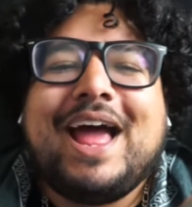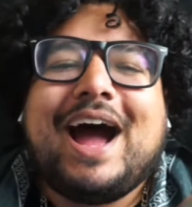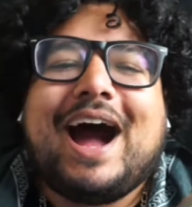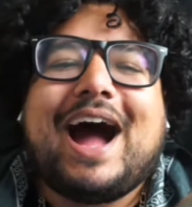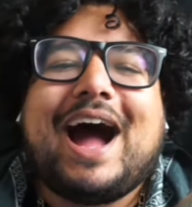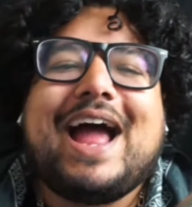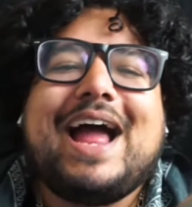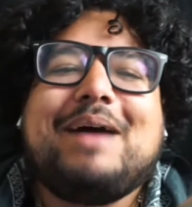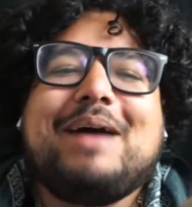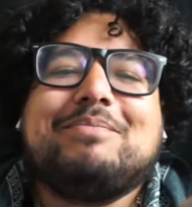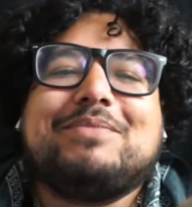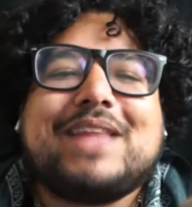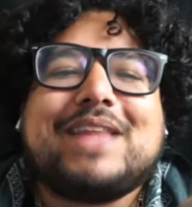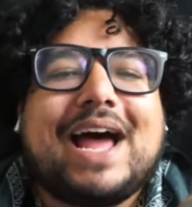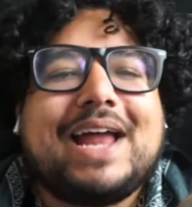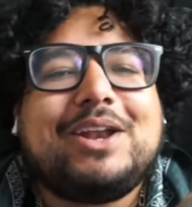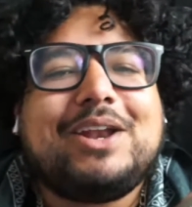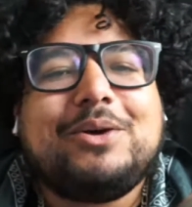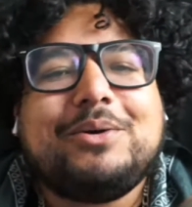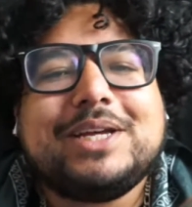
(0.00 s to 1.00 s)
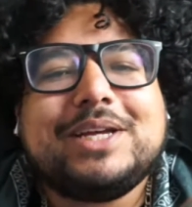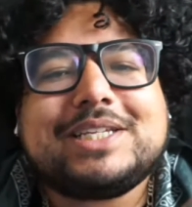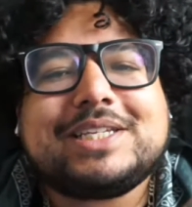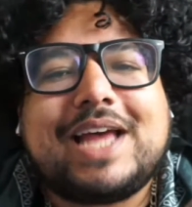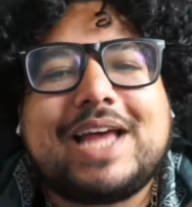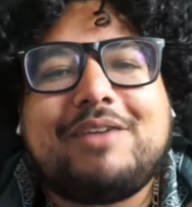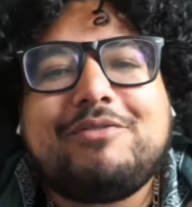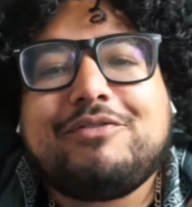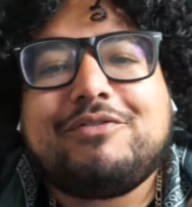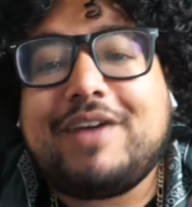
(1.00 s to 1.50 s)
I am Dan Lewis,
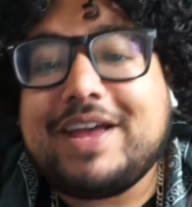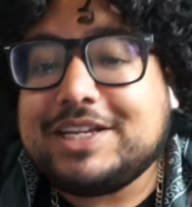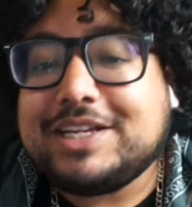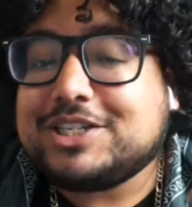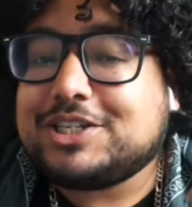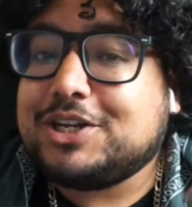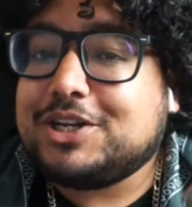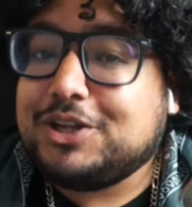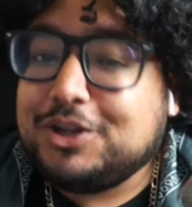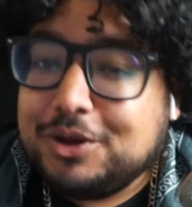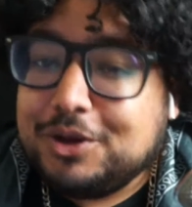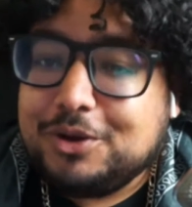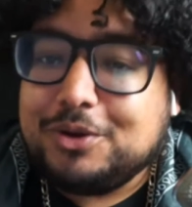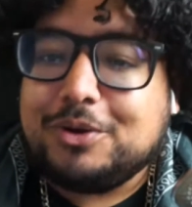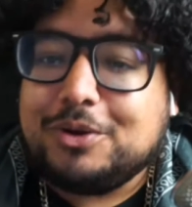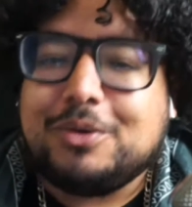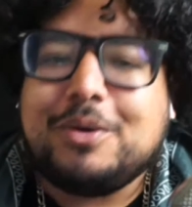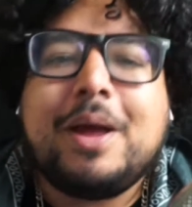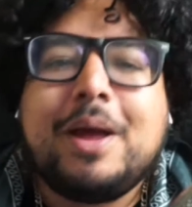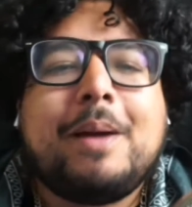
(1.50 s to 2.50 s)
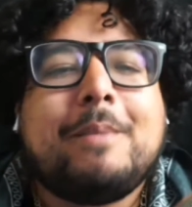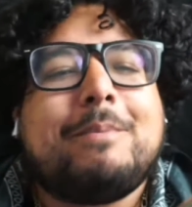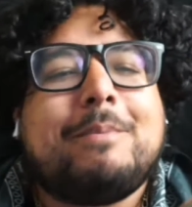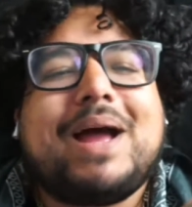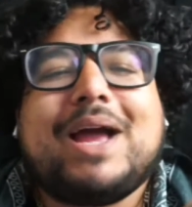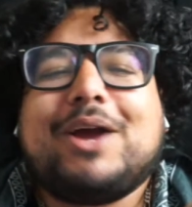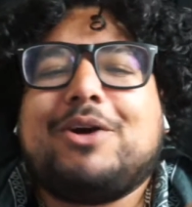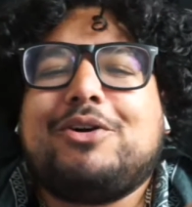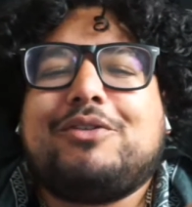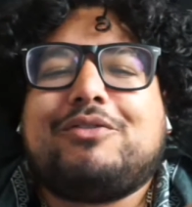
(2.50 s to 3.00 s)
and thanks to you,
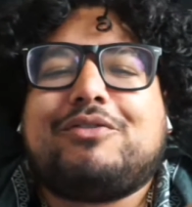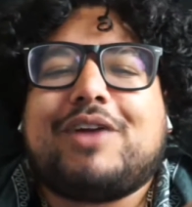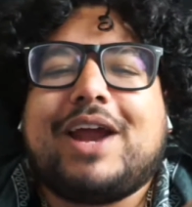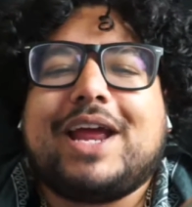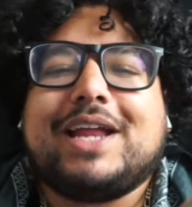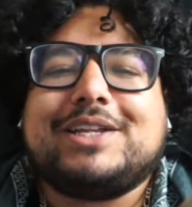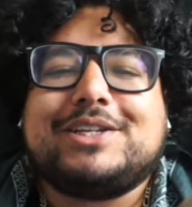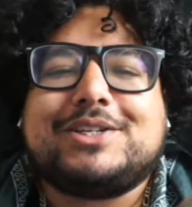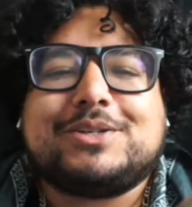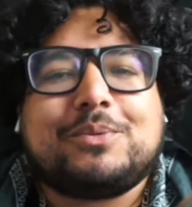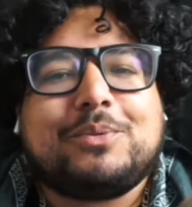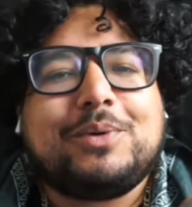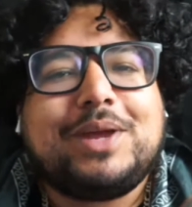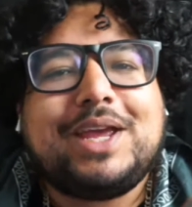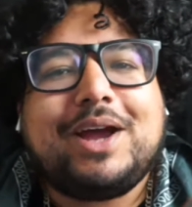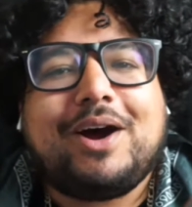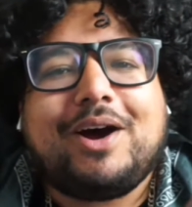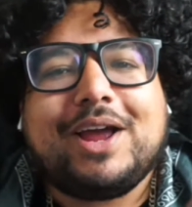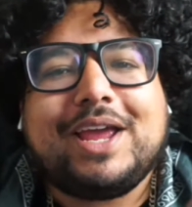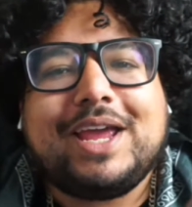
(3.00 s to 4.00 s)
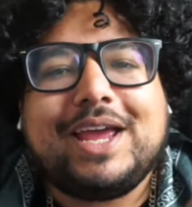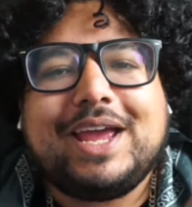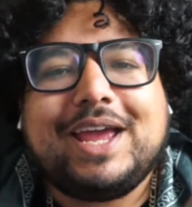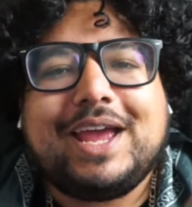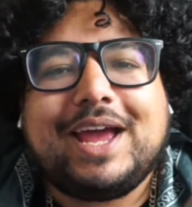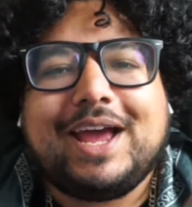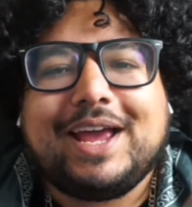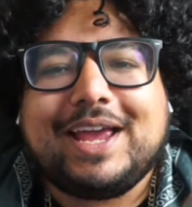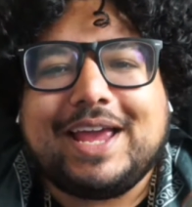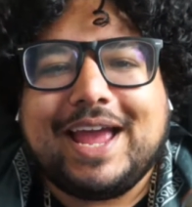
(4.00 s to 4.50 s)
my good friends, we are here
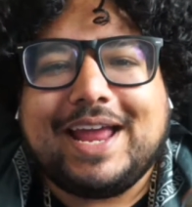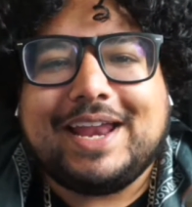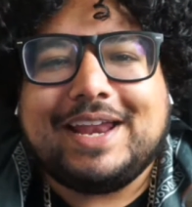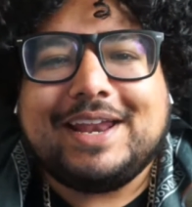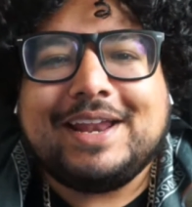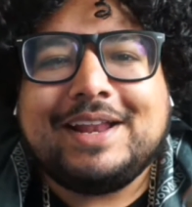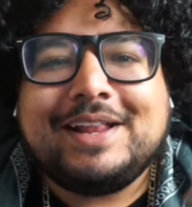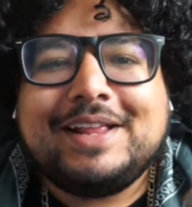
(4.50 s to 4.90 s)
again.